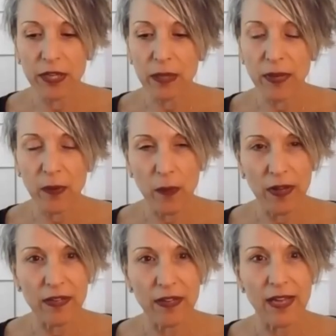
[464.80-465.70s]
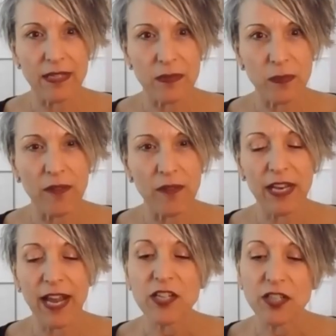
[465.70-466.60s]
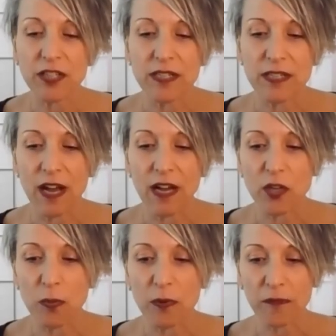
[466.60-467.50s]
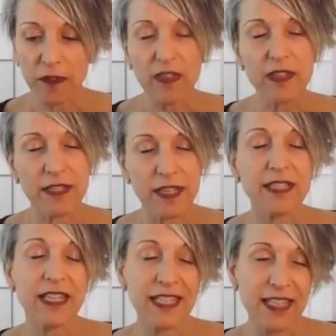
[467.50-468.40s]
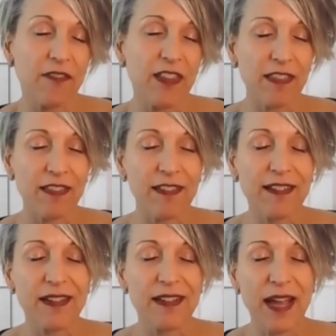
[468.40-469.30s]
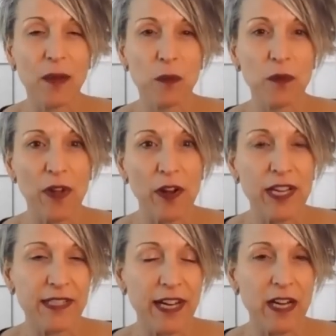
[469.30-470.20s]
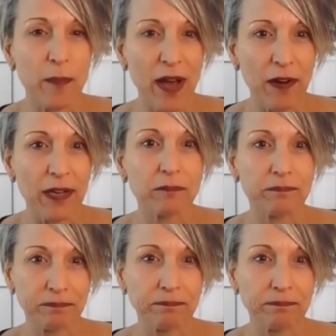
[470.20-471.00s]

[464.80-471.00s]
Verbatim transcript: a really big one. Yes, we have big conXions one. October 5th, 6th, and 7th, and we're very excited it. about it.